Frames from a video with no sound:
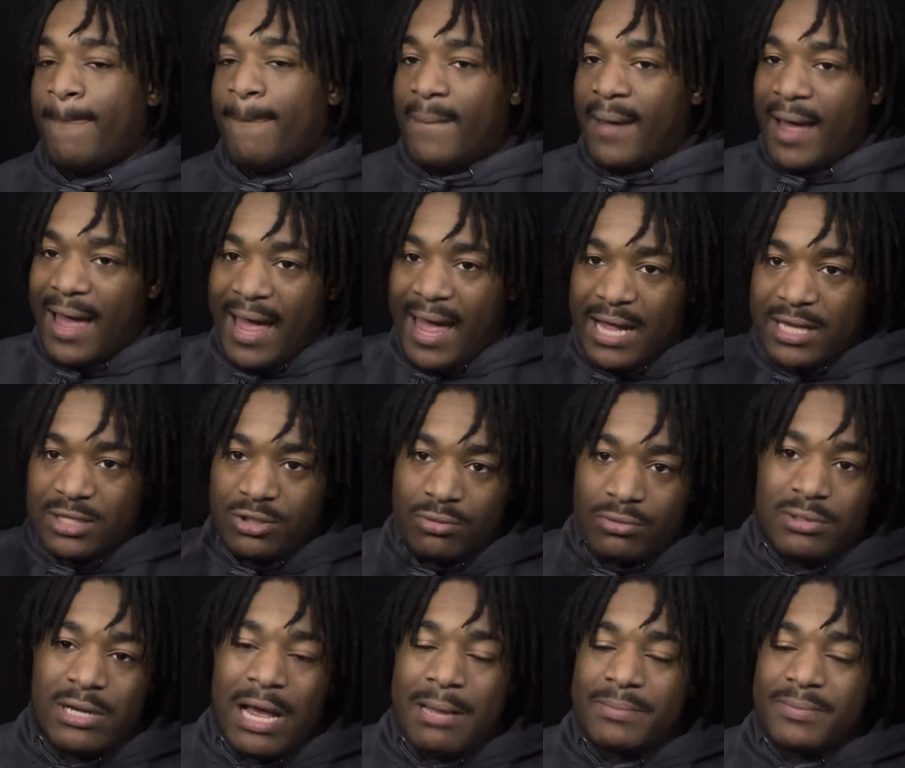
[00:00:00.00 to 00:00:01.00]
I had two
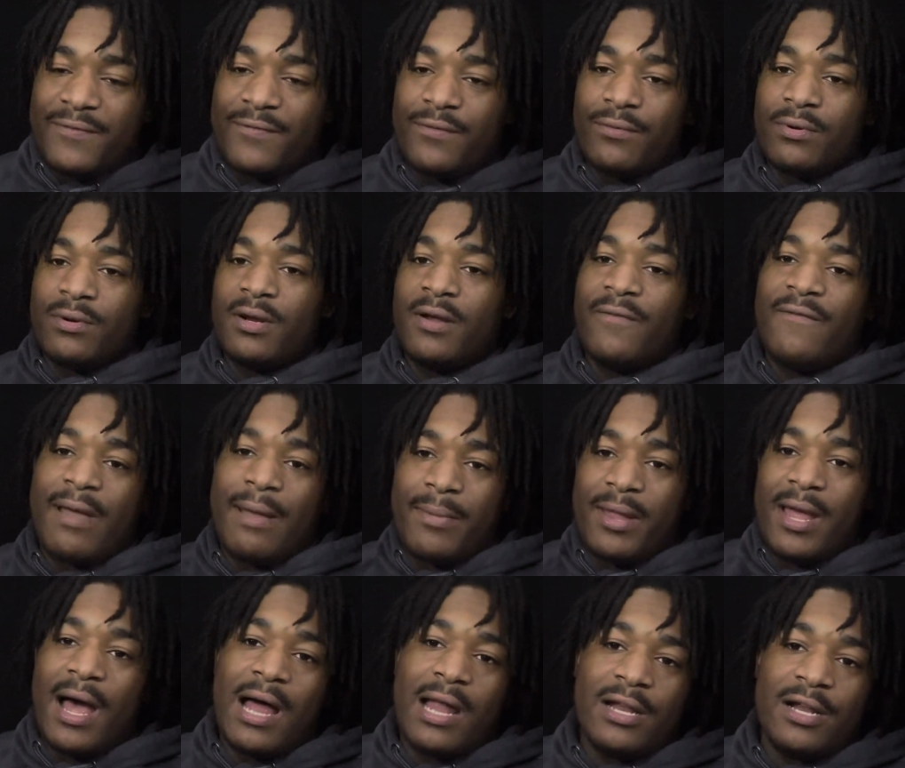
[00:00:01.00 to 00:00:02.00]
jobs before, Family
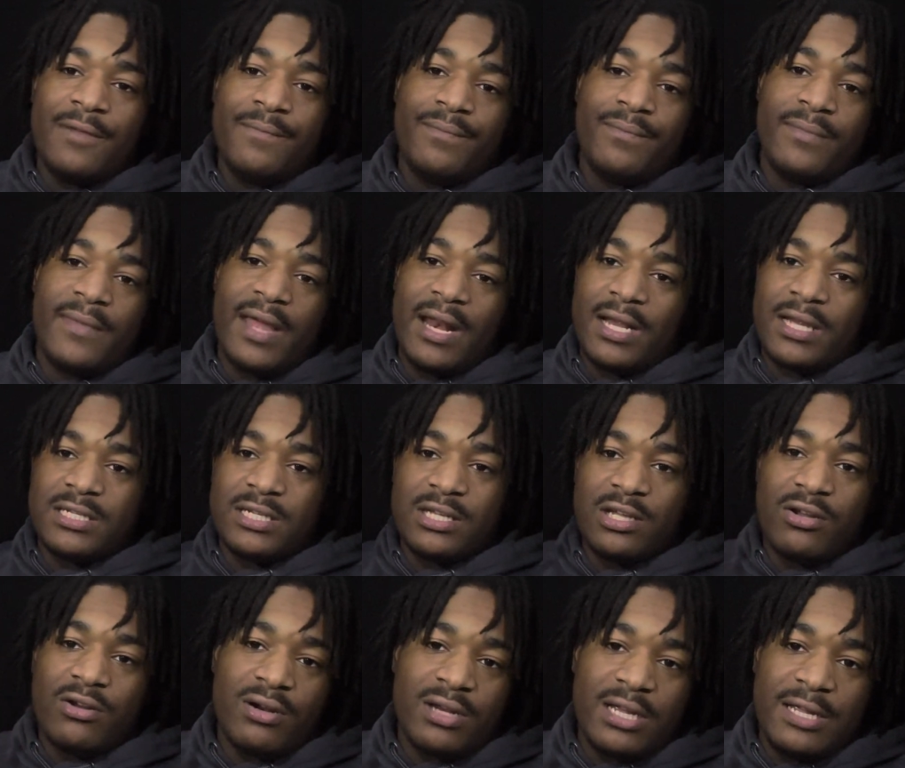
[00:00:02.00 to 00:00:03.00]
Dollar and at
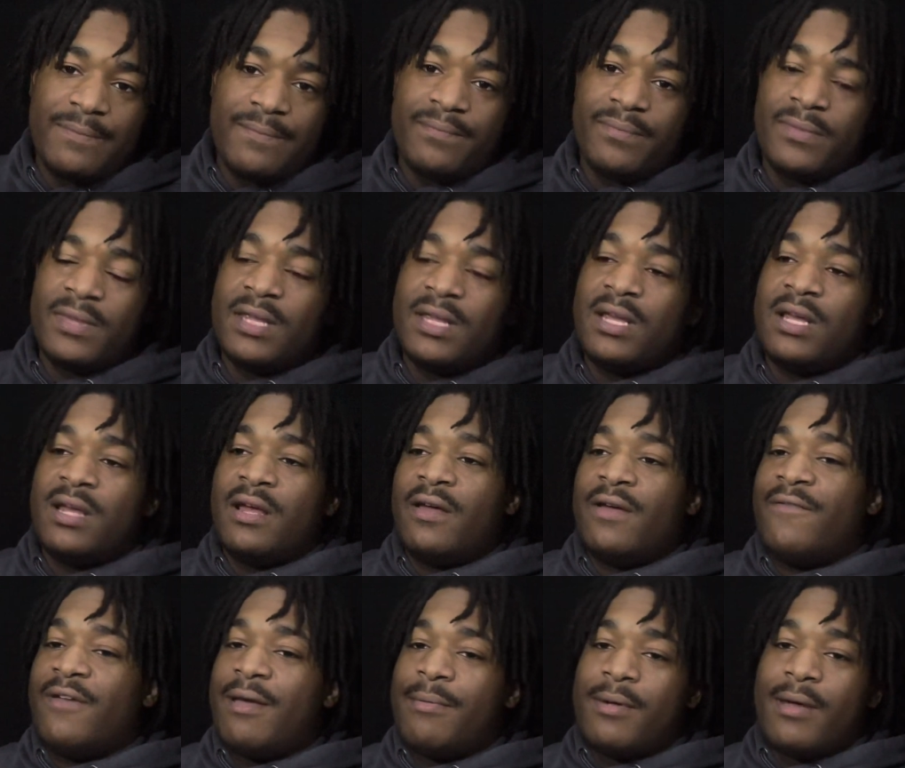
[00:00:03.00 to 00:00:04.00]
security.
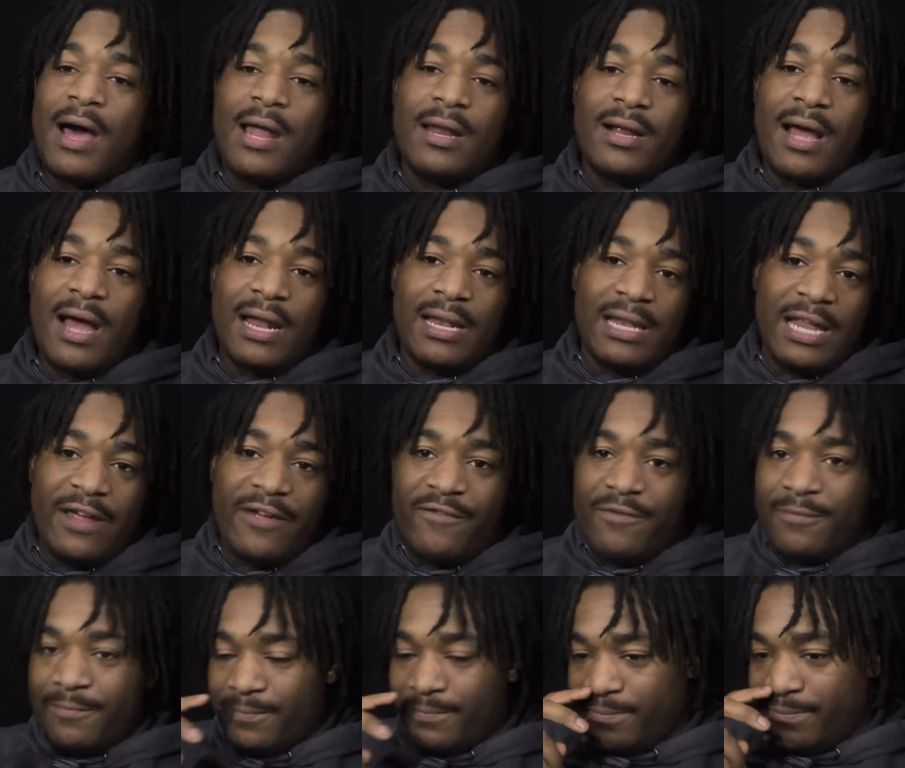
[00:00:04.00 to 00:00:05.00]
Family Dollar, I left
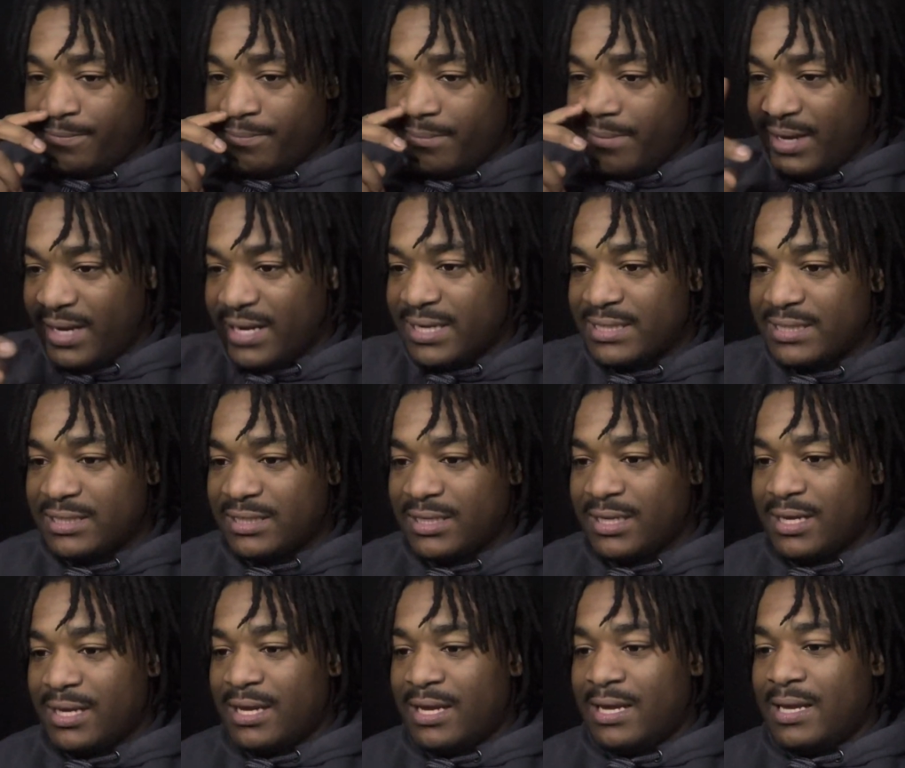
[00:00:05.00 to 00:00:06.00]
because
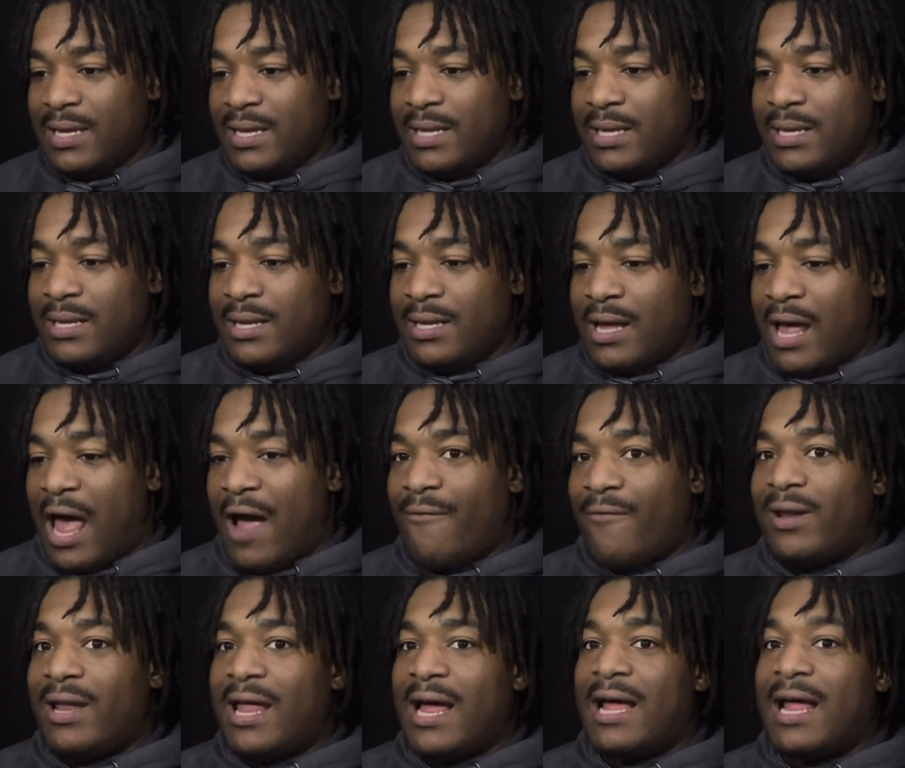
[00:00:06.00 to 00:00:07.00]
I
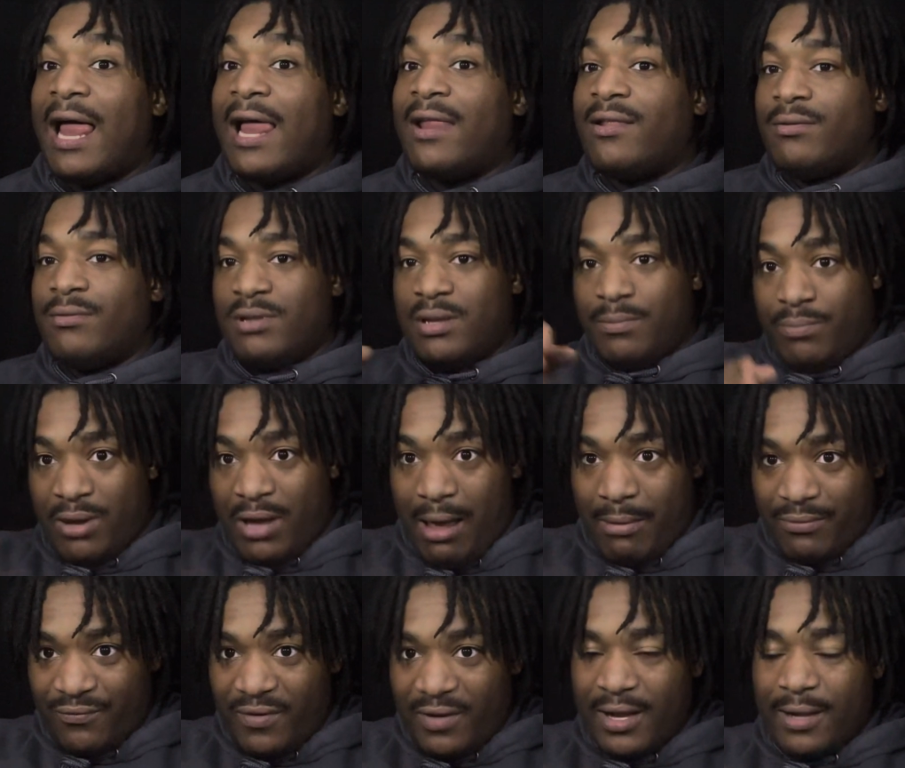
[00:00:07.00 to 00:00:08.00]
realized the book I was
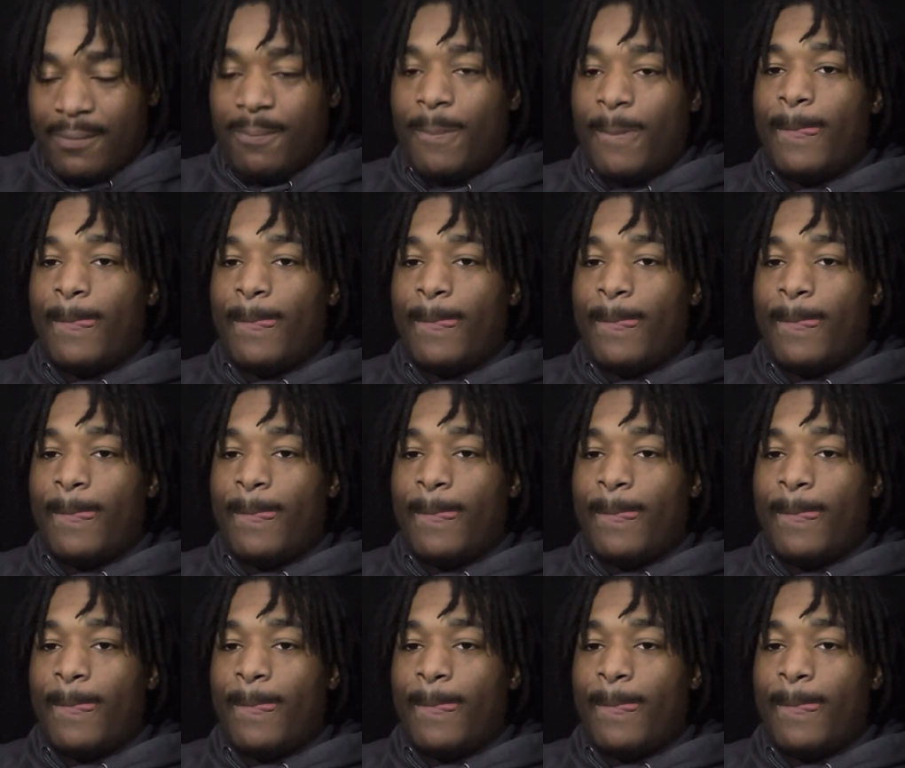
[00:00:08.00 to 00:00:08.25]
reading.